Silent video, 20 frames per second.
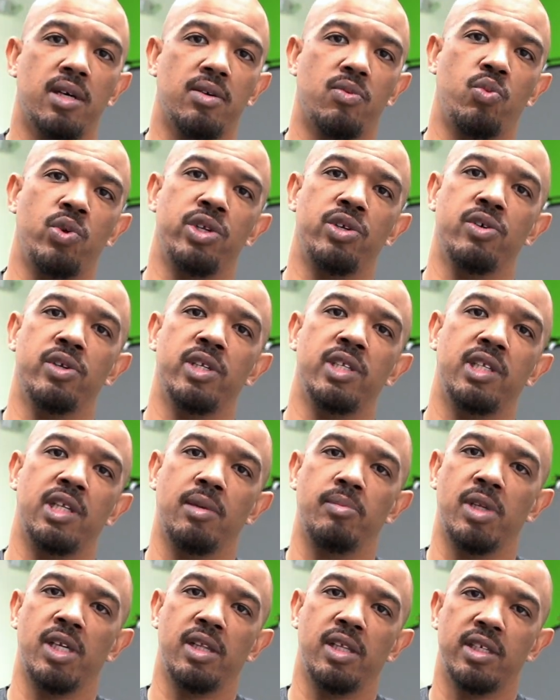when you're in
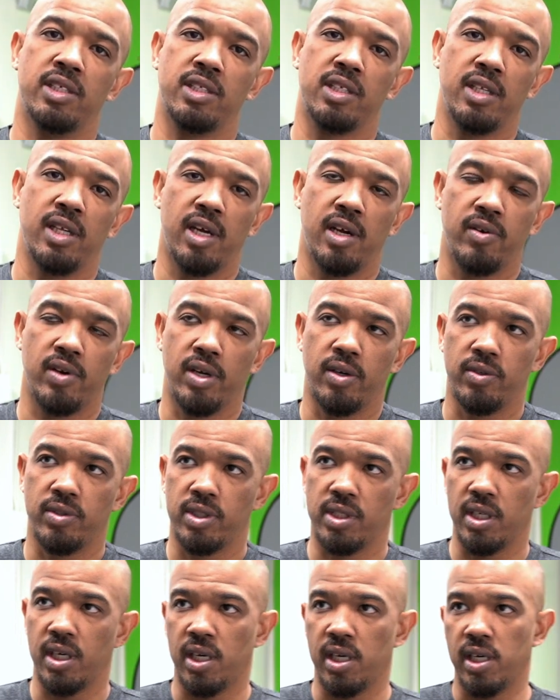dimly lit
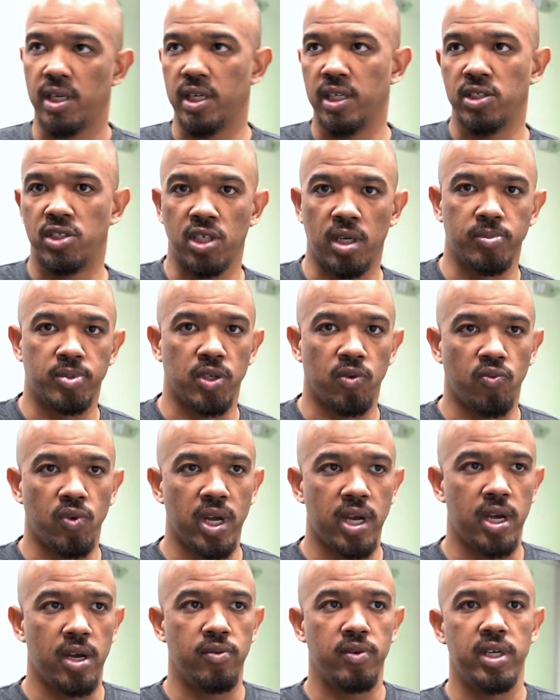scenarios. It jumps
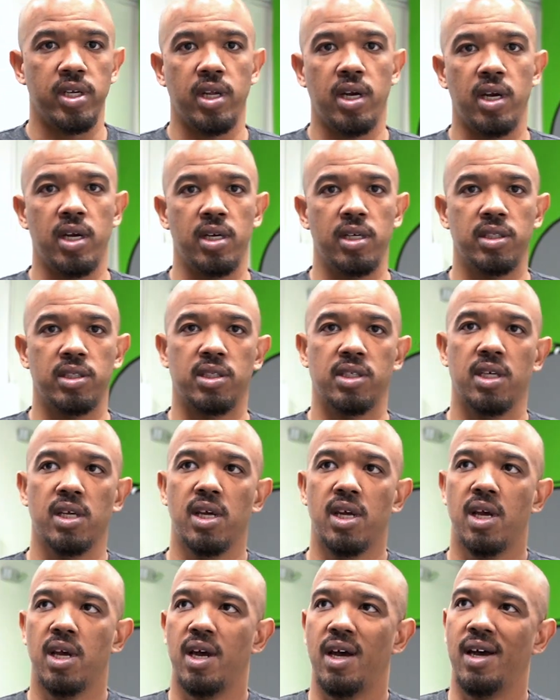around, it hunts.
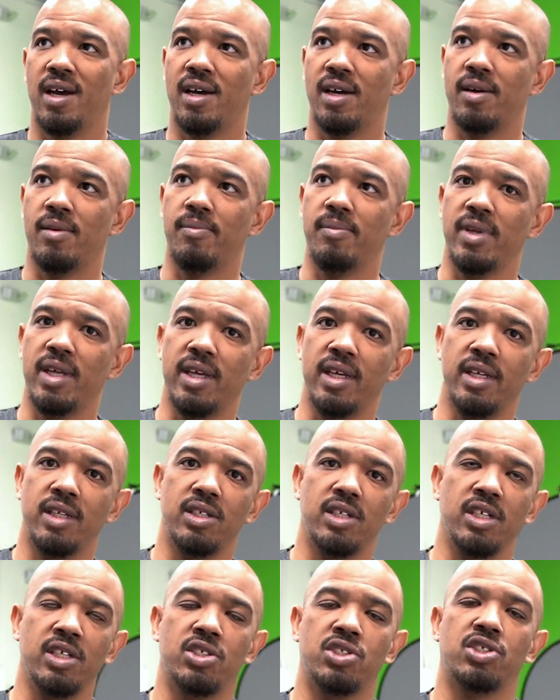
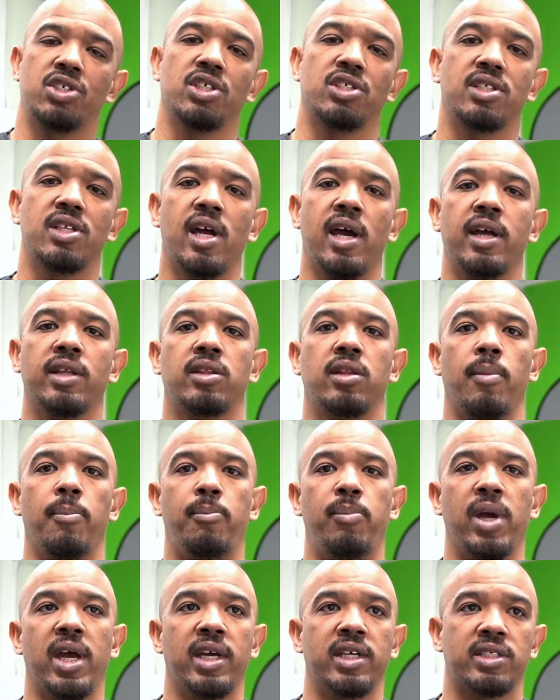It's just not the
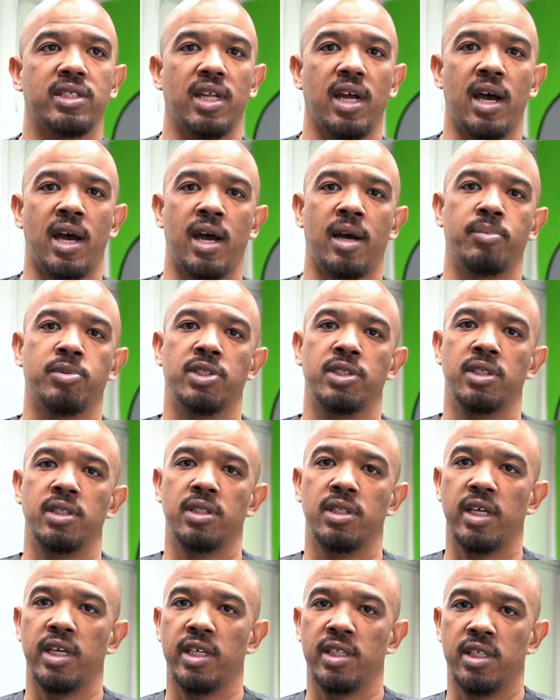best
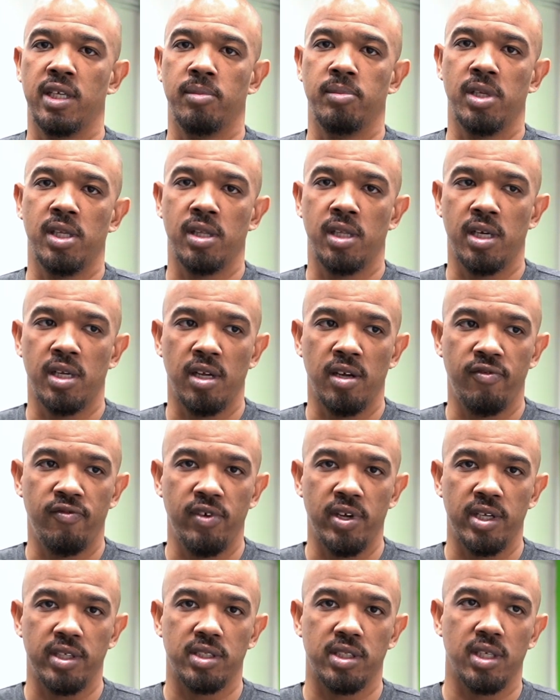option at dimly lit
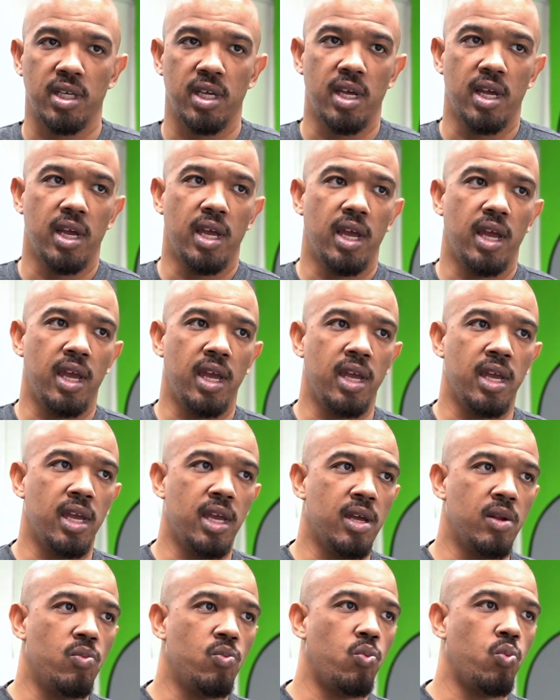events.
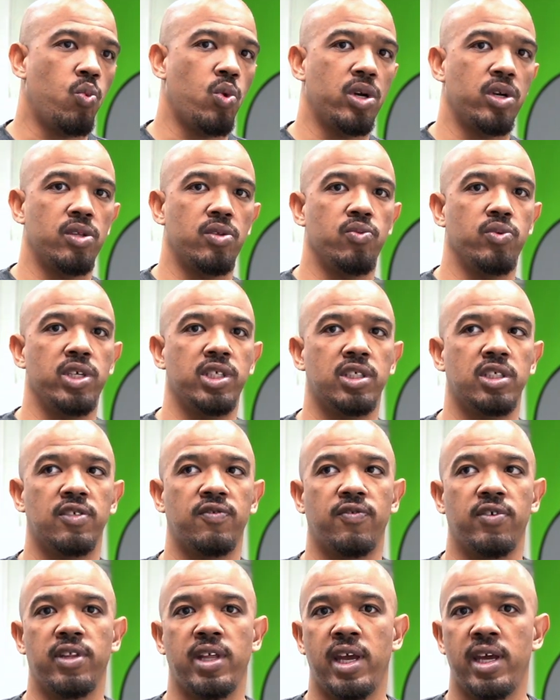And one of the reasons
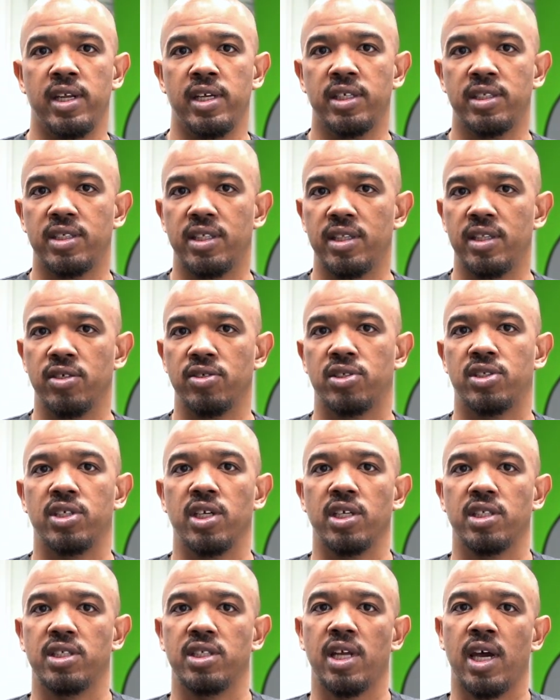for that is there's
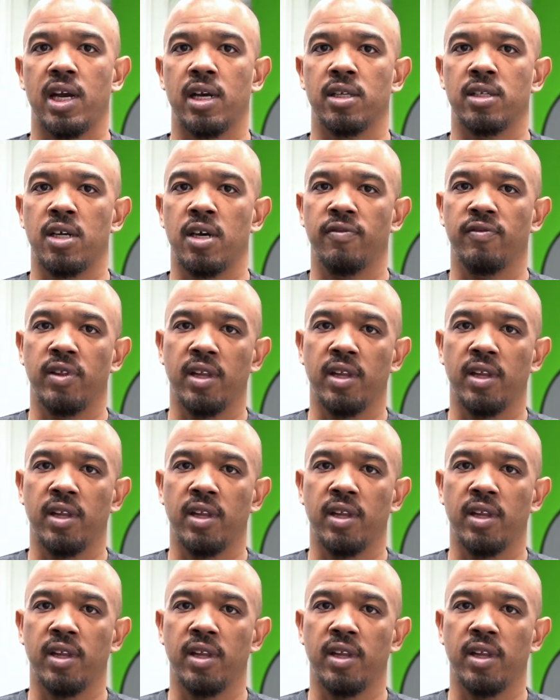just not enough